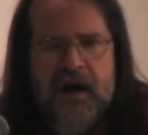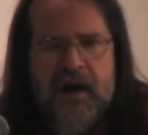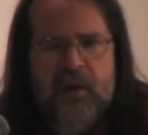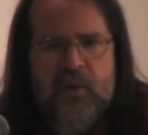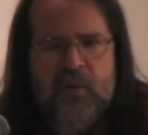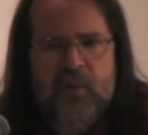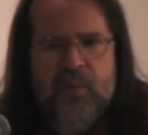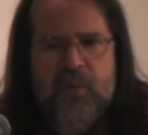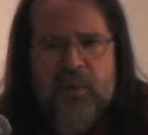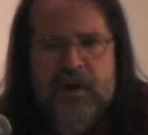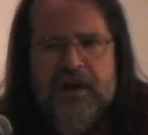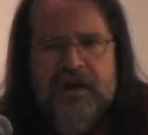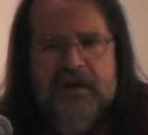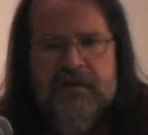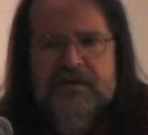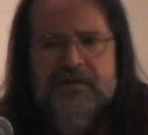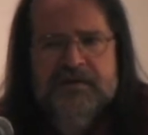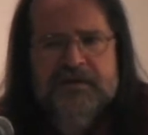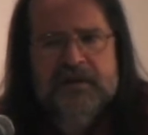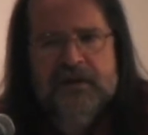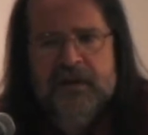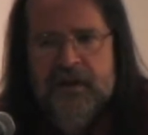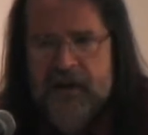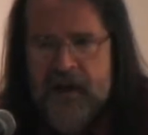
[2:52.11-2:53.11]
we
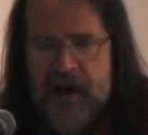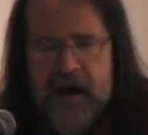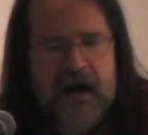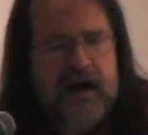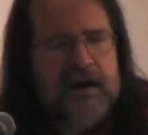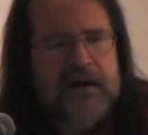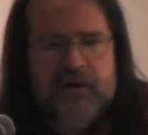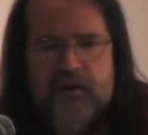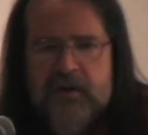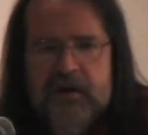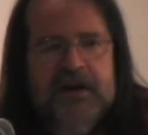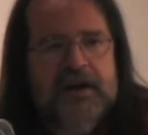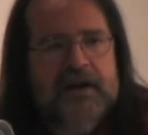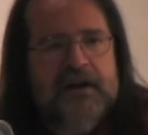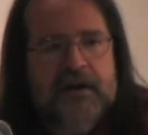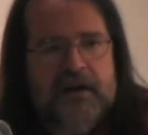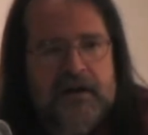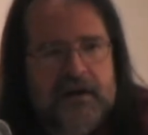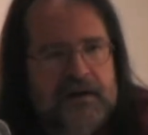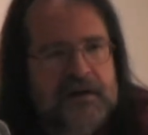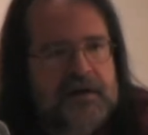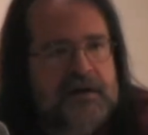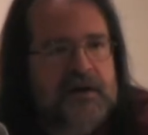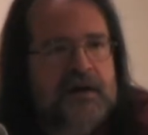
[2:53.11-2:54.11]
used a lot of green